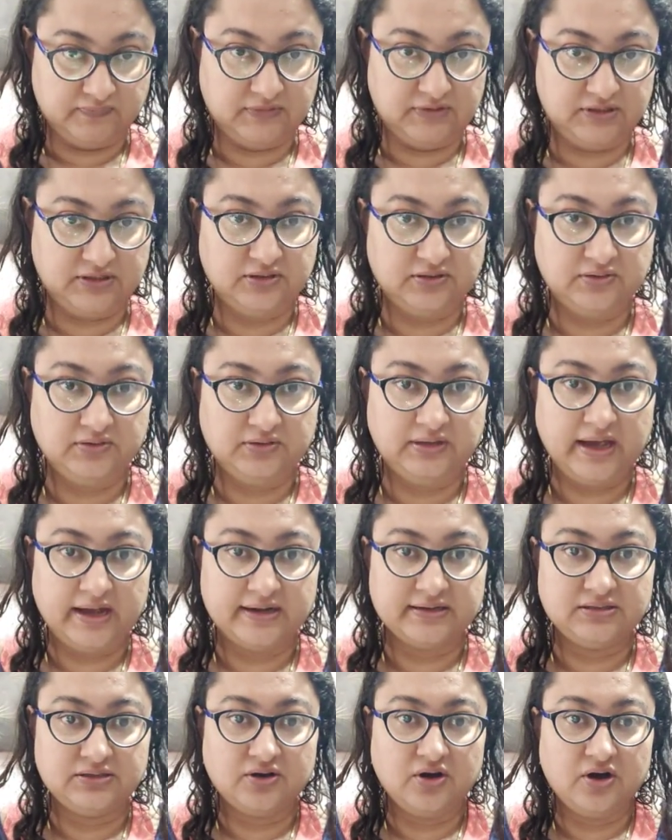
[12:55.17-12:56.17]
So
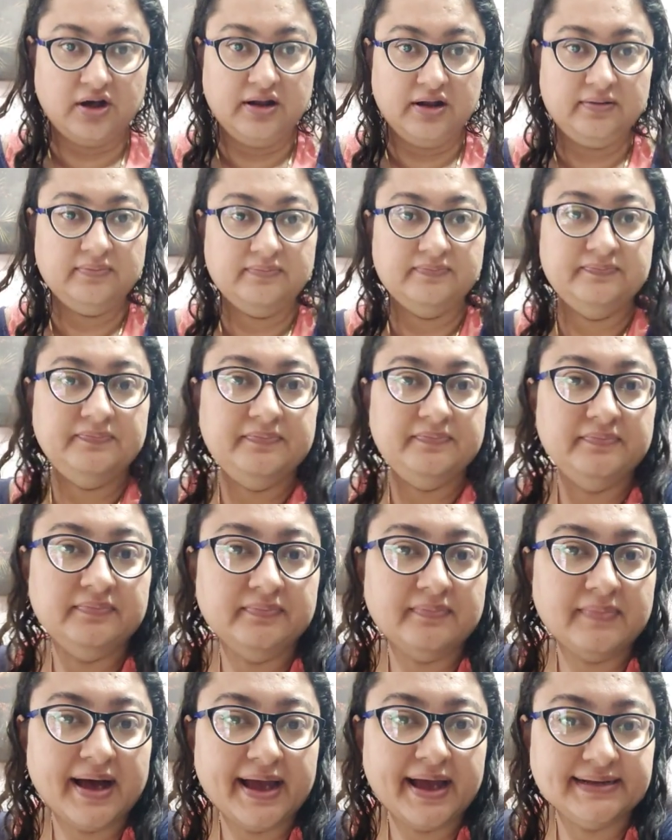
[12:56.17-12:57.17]
that's all.
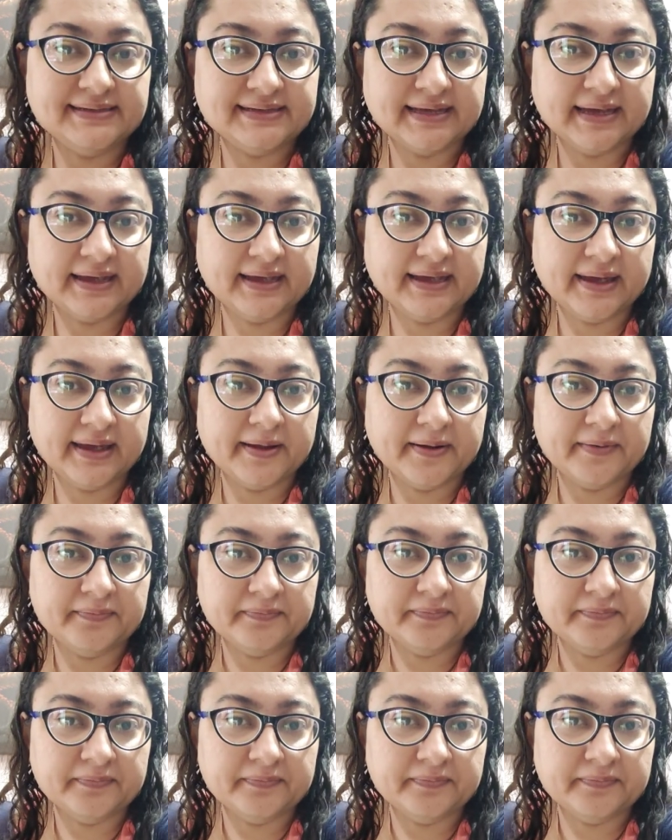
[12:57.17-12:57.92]
Bye, take care.